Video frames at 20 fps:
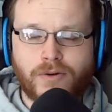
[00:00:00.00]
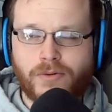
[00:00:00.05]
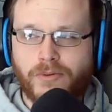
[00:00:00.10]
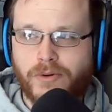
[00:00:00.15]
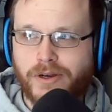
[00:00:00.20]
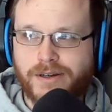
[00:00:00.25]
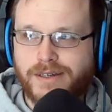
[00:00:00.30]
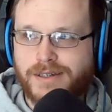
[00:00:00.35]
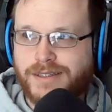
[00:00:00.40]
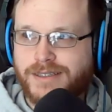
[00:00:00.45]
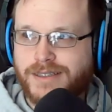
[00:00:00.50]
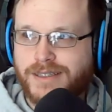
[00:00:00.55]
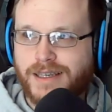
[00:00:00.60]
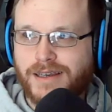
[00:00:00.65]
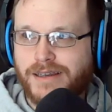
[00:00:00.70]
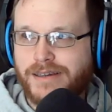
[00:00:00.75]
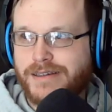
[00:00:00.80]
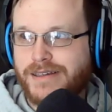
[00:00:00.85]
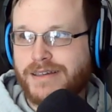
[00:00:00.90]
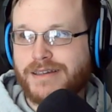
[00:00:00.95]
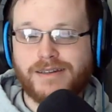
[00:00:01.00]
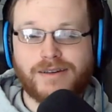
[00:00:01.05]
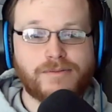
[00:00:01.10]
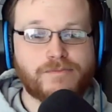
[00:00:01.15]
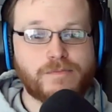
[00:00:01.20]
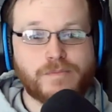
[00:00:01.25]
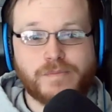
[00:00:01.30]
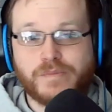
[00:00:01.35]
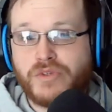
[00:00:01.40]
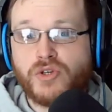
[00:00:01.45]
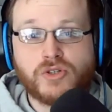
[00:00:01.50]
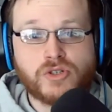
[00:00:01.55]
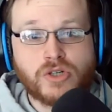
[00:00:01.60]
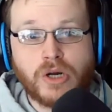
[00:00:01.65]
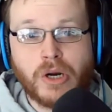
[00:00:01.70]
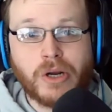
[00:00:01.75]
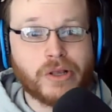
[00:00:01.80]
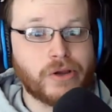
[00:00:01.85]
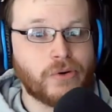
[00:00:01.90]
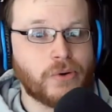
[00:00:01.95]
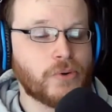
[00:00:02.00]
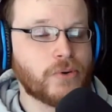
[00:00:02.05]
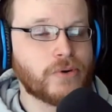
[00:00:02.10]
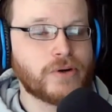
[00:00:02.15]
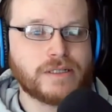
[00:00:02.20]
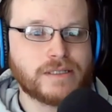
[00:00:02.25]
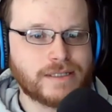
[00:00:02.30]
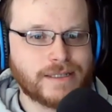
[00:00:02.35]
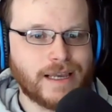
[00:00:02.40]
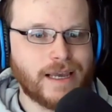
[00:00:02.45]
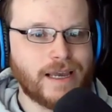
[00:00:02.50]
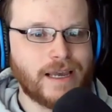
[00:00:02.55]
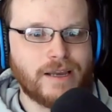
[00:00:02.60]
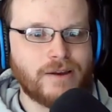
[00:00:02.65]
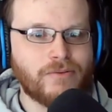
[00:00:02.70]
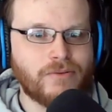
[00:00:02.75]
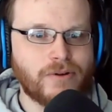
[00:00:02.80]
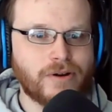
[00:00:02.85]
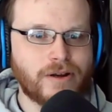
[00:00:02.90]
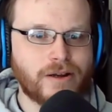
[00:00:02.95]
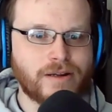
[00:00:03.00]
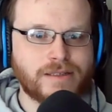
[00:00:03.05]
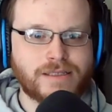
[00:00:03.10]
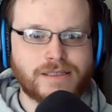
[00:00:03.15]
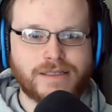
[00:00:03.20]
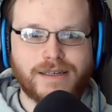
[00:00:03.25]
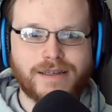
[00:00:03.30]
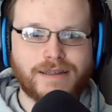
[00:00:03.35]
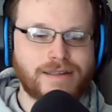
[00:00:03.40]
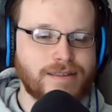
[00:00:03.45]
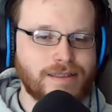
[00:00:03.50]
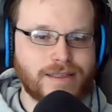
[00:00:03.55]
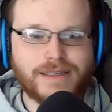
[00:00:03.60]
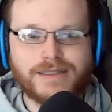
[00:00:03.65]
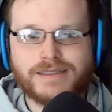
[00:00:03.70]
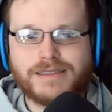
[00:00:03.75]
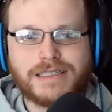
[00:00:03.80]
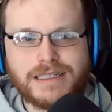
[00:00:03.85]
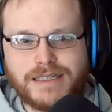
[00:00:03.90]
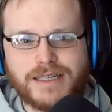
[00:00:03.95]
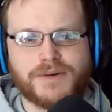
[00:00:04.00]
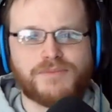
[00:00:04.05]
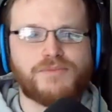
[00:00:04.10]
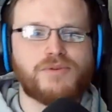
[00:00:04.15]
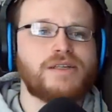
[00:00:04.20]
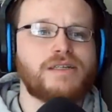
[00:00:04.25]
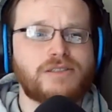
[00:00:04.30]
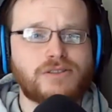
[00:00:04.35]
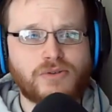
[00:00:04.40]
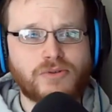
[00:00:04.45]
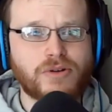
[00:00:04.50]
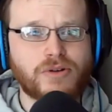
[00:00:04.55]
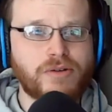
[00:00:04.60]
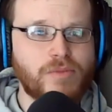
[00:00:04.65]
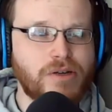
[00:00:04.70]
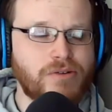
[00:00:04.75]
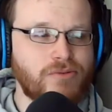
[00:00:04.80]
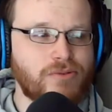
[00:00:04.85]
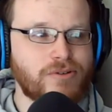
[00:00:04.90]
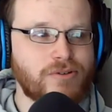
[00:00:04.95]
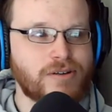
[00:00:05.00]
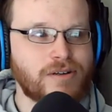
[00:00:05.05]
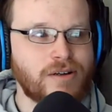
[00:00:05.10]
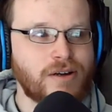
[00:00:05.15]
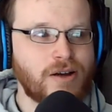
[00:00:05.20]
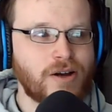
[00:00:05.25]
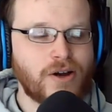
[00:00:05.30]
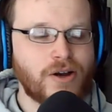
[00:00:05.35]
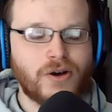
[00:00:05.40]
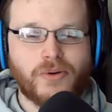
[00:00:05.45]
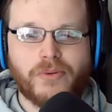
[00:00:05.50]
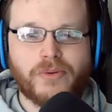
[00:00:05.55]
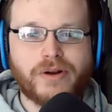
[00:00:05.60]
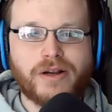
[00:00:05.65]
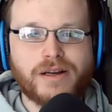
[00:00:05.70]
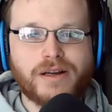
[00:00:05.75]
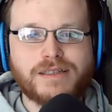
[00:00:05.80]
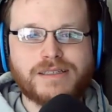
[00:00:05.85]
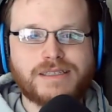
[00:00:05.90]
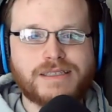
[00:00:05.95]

We're going to see it in a Charlotte Hornets game. We're going to see it in the NCAA tournament. We're going to